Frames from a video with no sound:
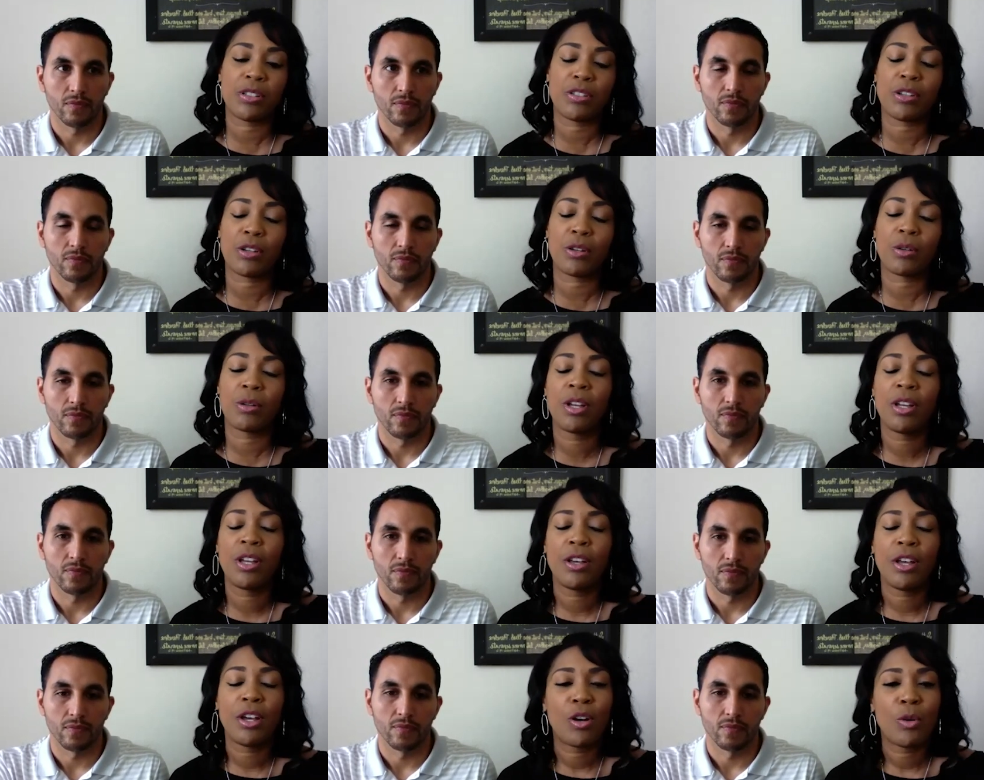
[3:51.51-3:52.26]
Speaker 1: So
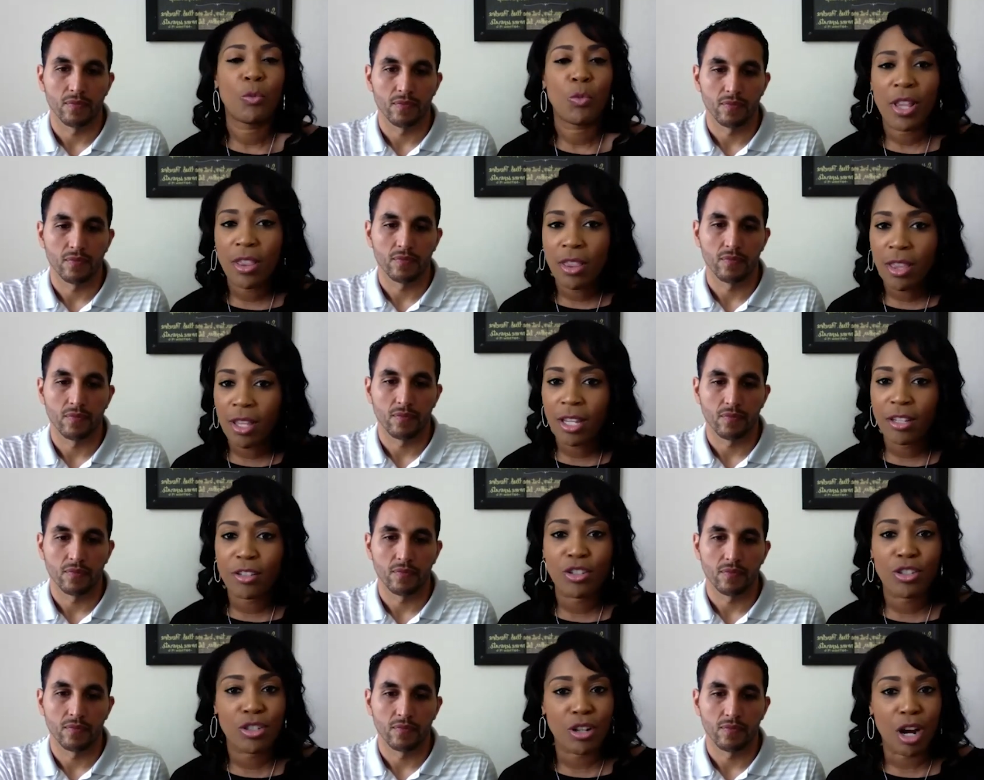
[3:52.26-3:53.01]
one thing,
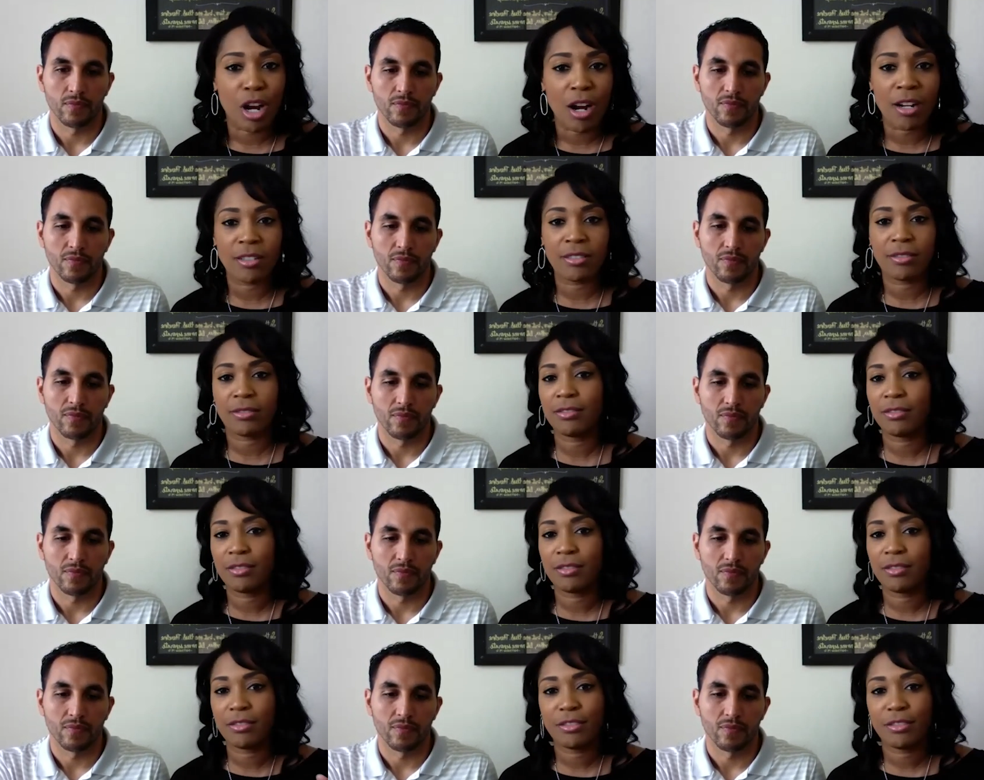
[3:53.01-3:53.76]
start,
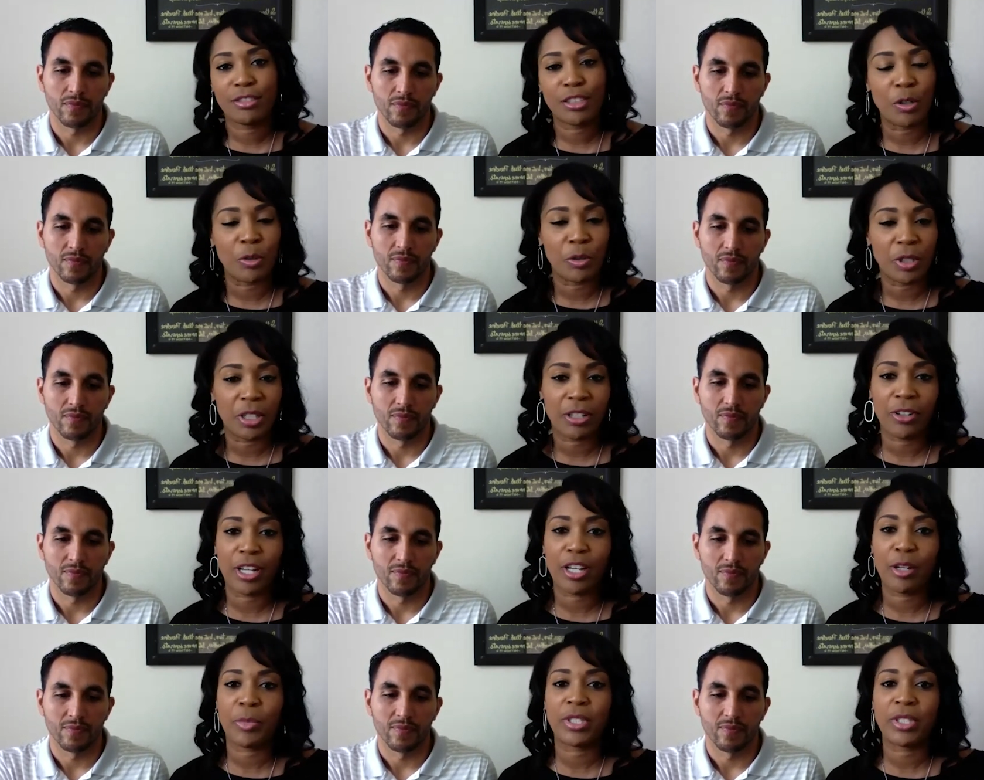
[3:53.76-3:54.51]
don't give
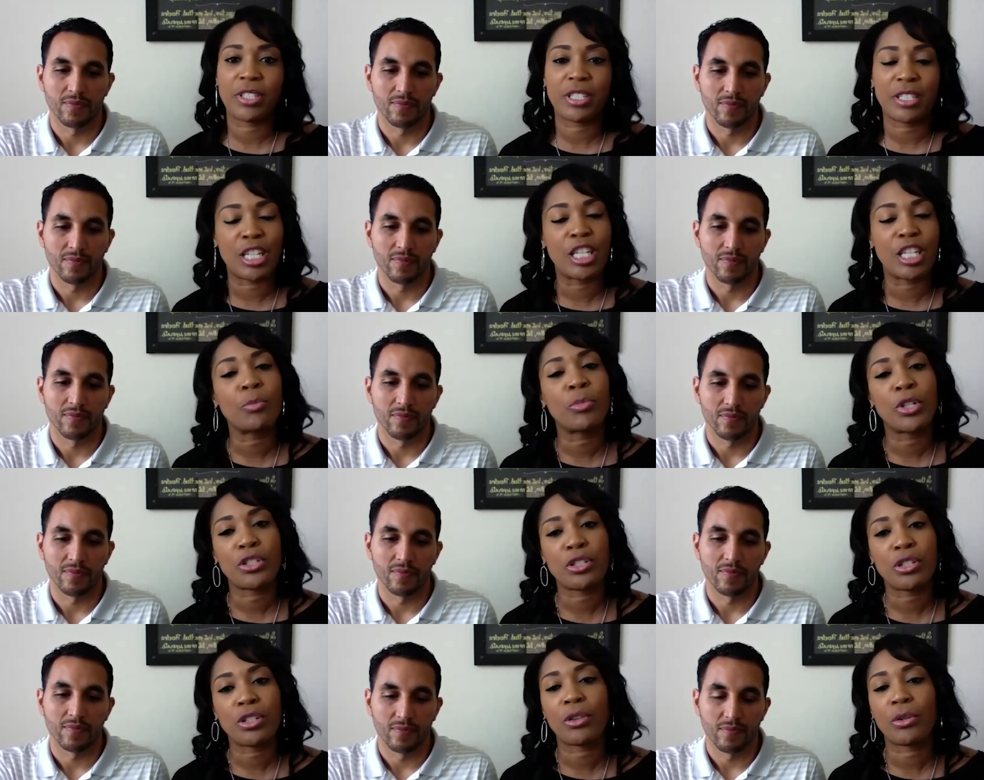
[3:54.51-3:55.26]
up, and just keep
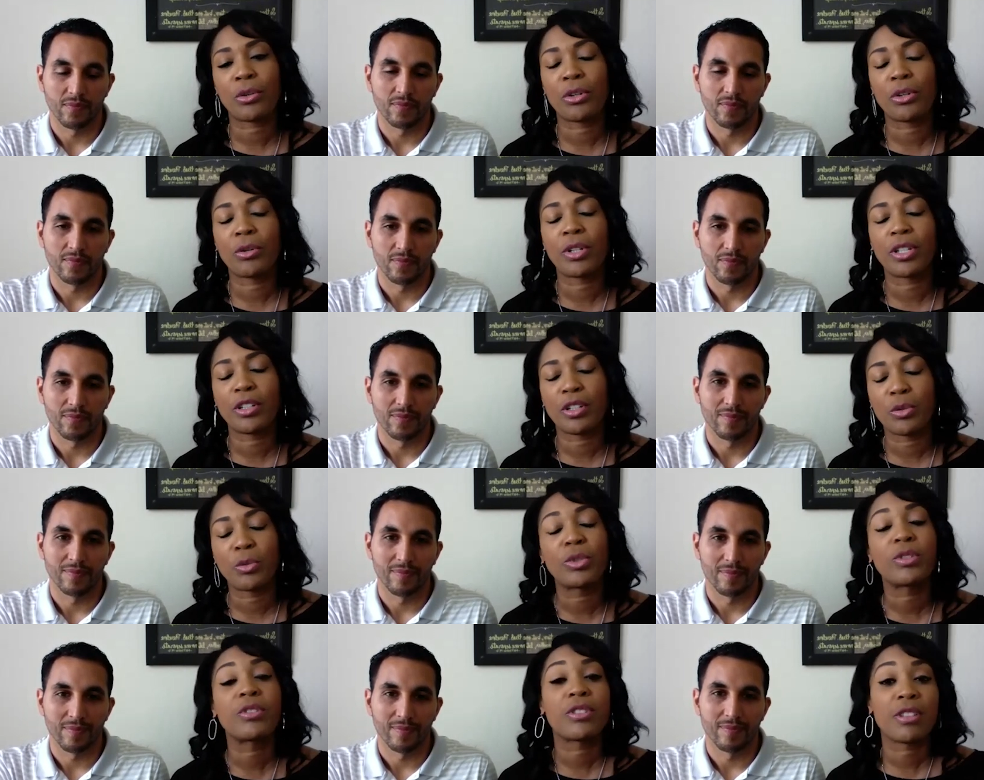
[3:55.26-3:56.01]
pushing through and you
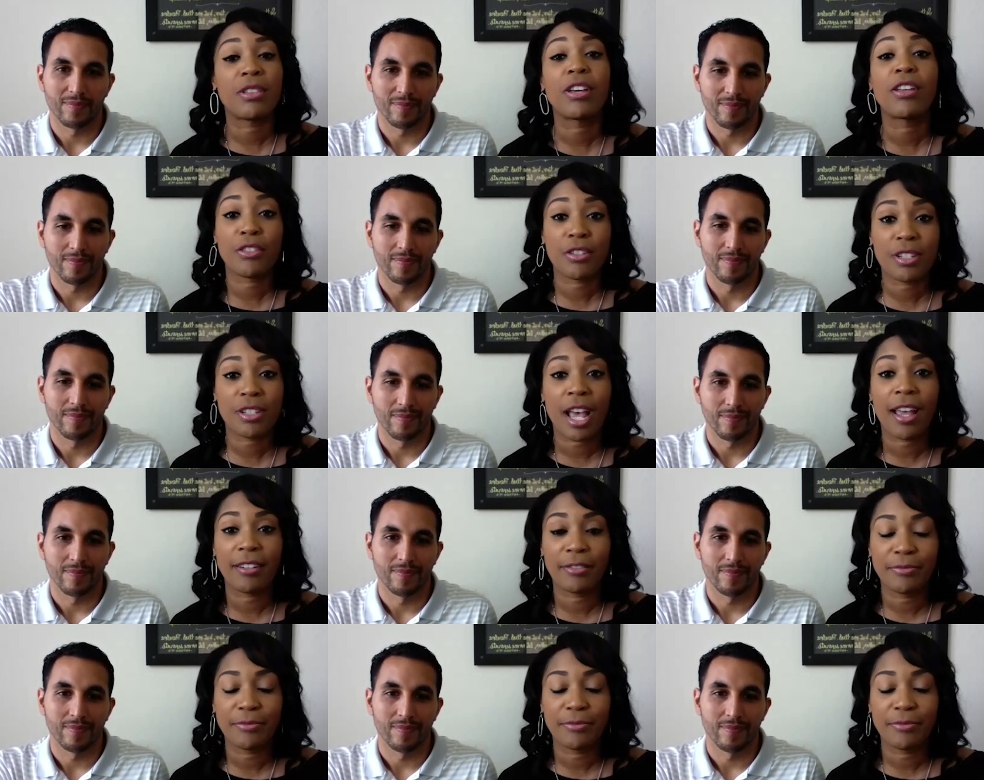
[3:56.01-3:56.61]
will see the other side.